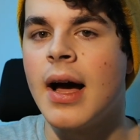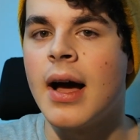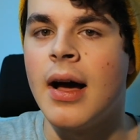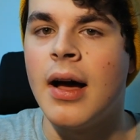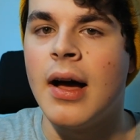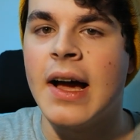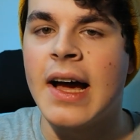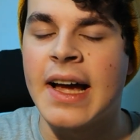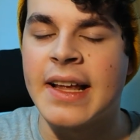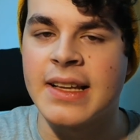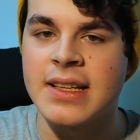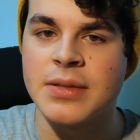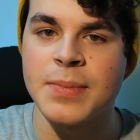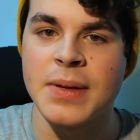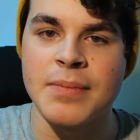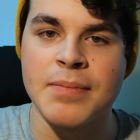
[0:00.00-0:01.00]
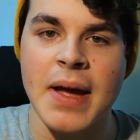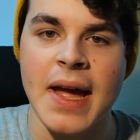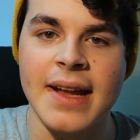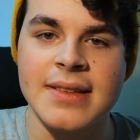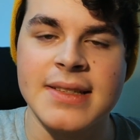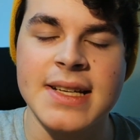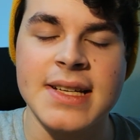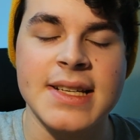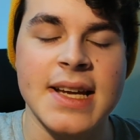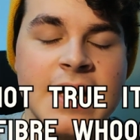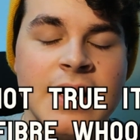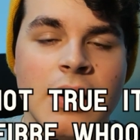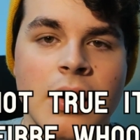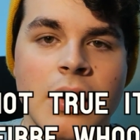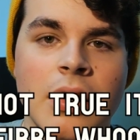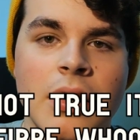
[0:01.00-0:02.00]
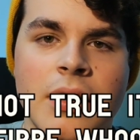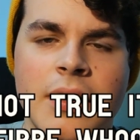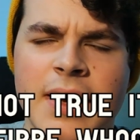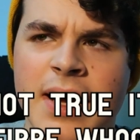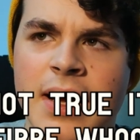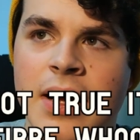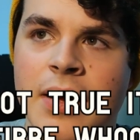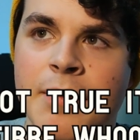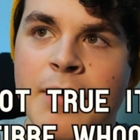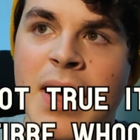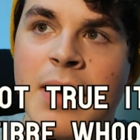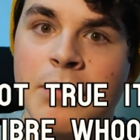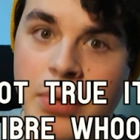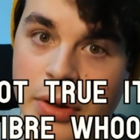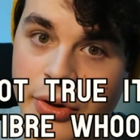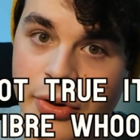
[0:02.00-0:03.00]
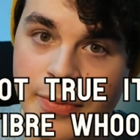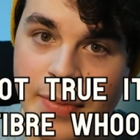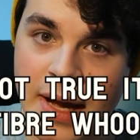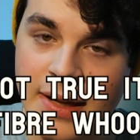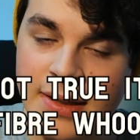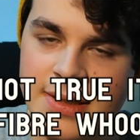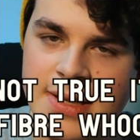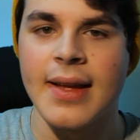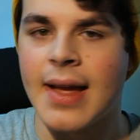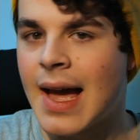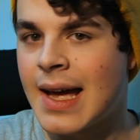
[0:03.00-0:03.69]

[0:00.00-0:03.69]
And it's been painted in a matte blue paint,